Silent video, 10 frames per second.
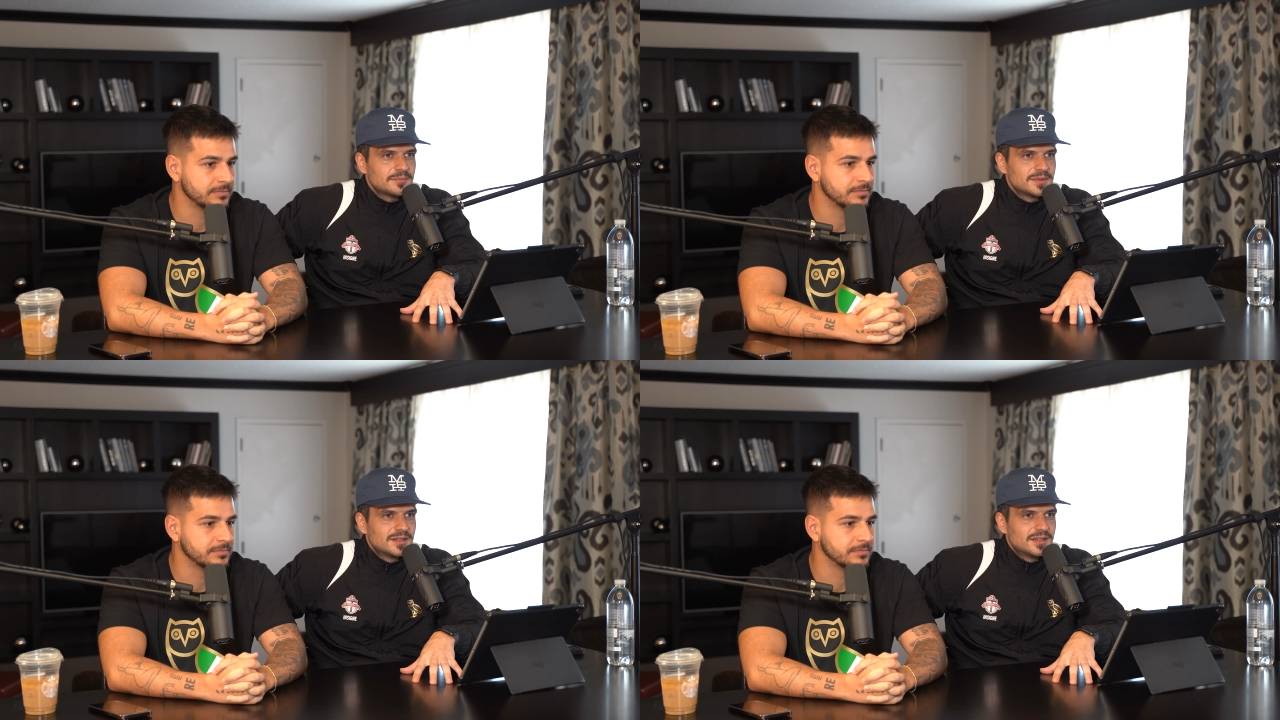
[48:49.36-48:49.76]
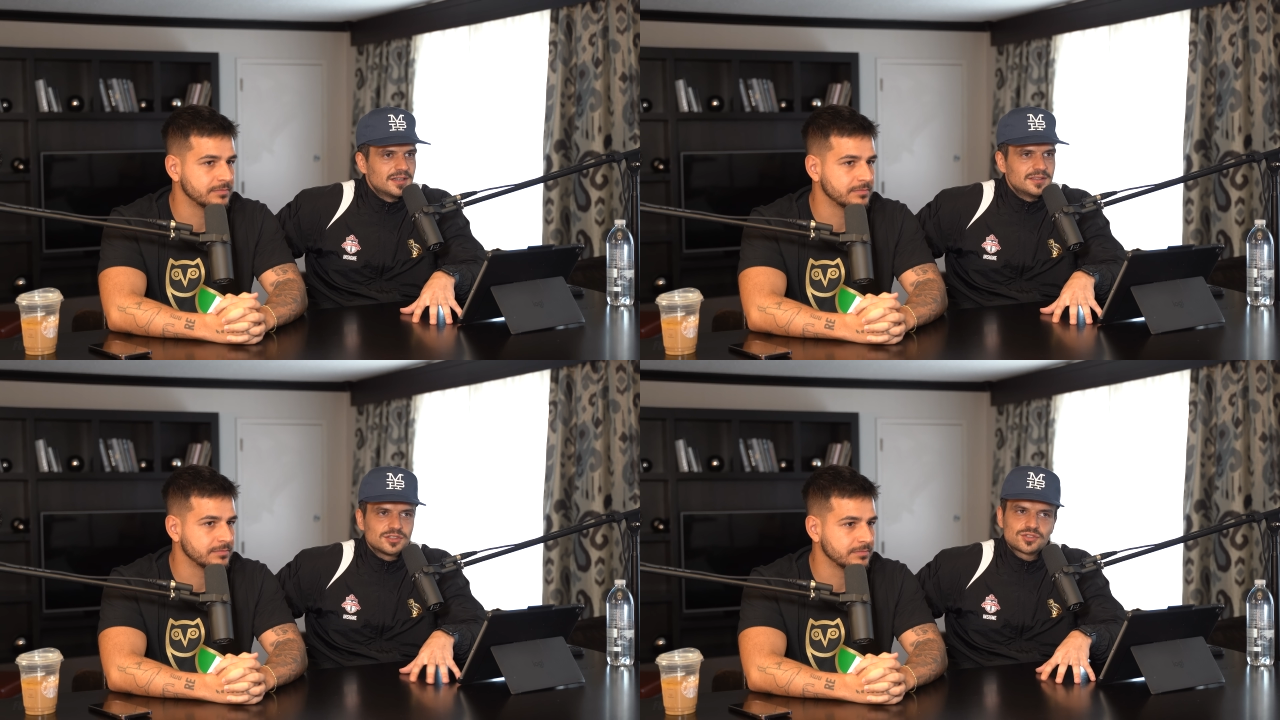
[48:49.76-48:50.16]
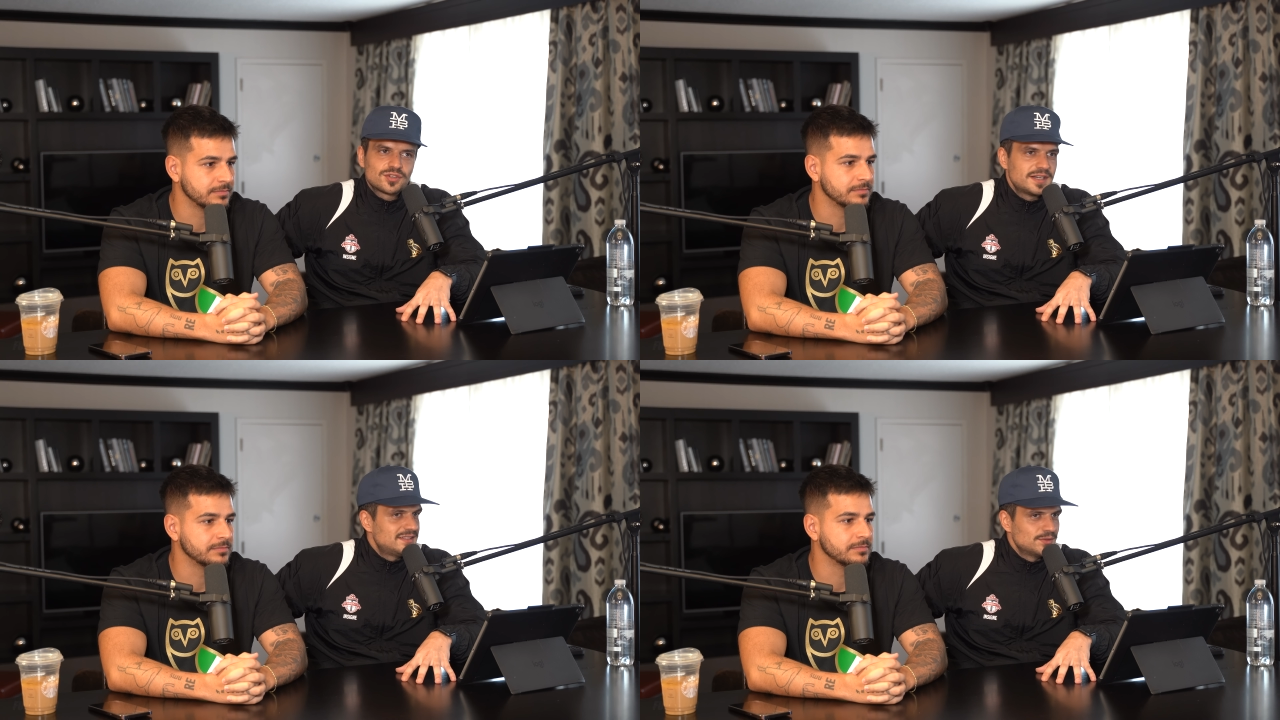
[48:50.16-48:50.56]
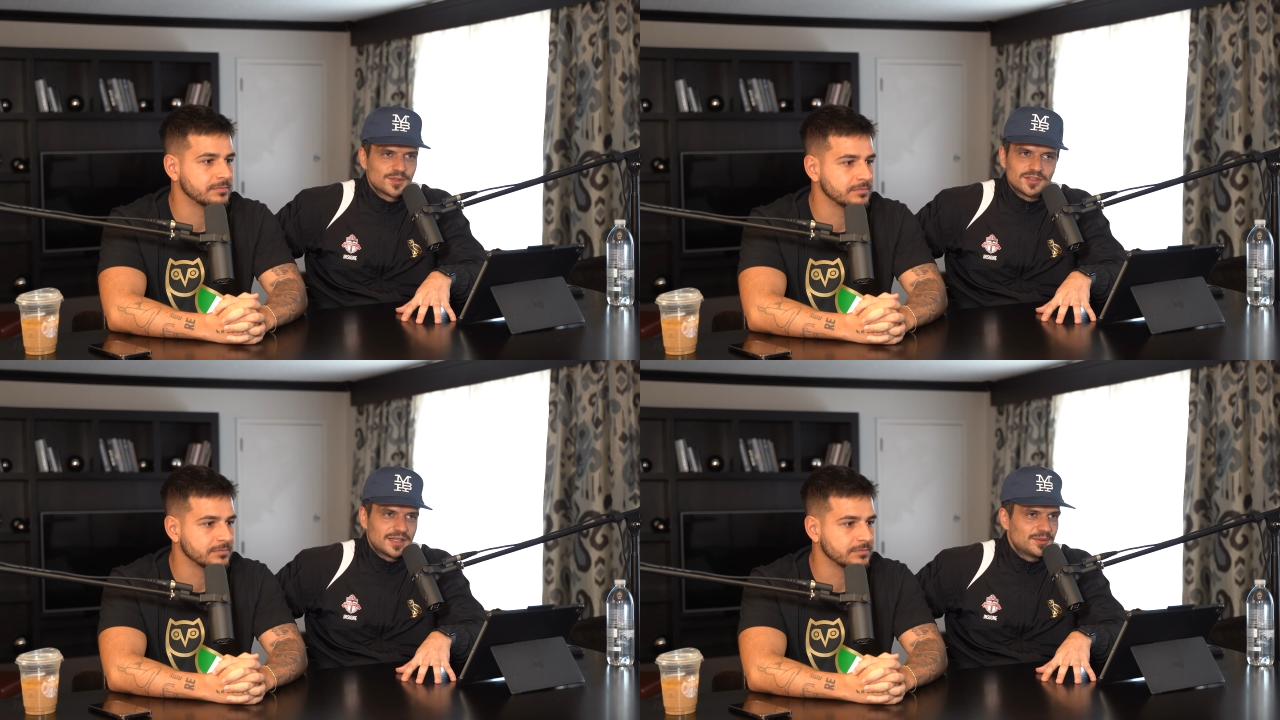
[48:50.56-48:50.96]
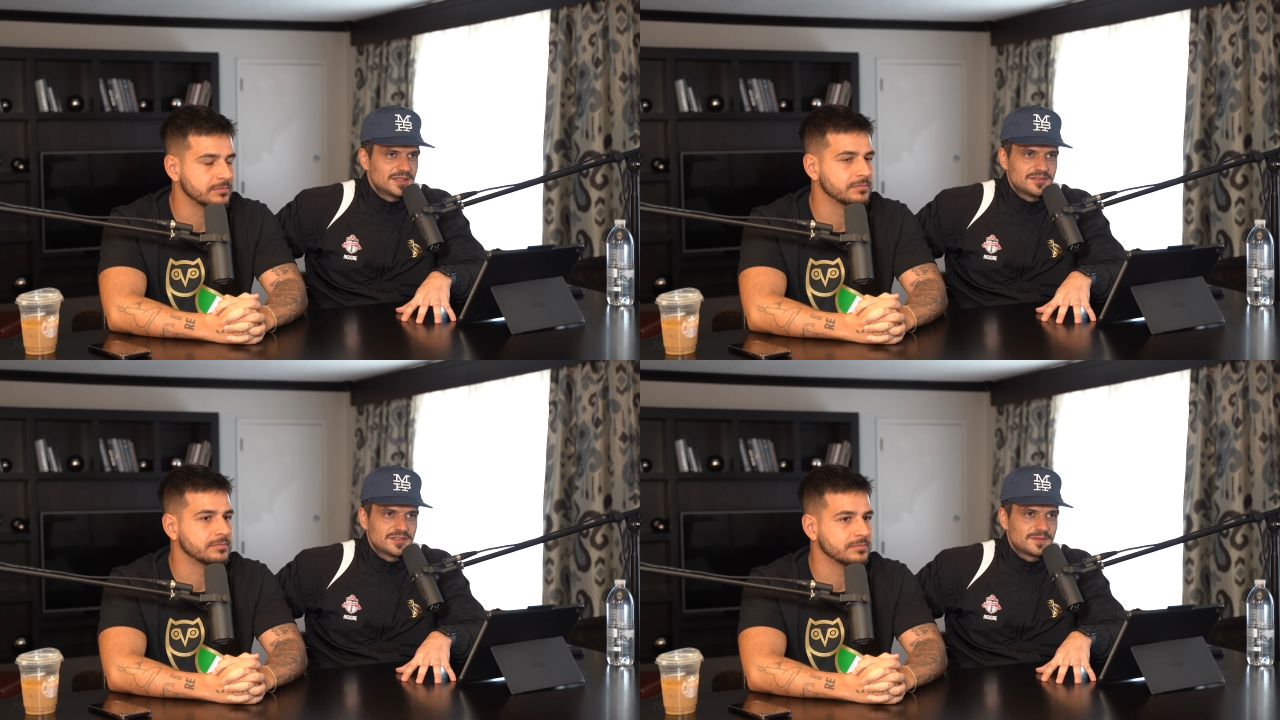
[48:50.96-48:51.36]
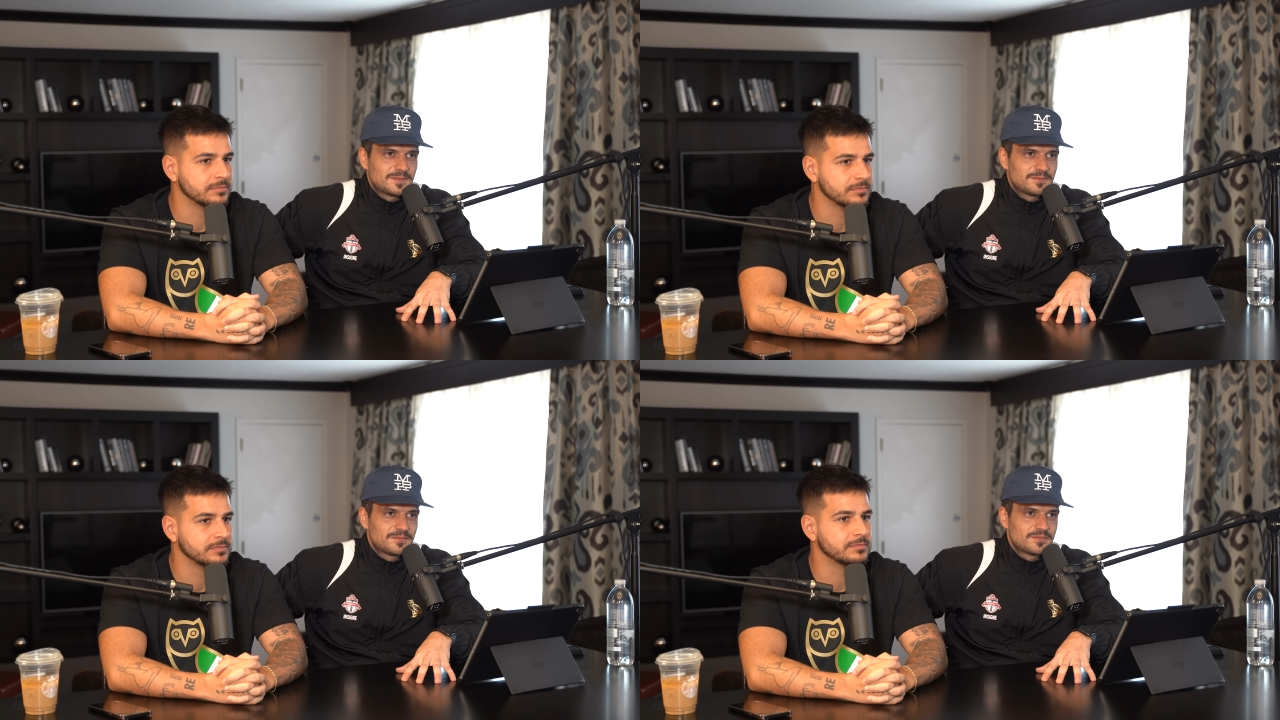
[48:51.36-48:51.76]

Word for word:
Speaker 1: in them in this crazy world that we live in?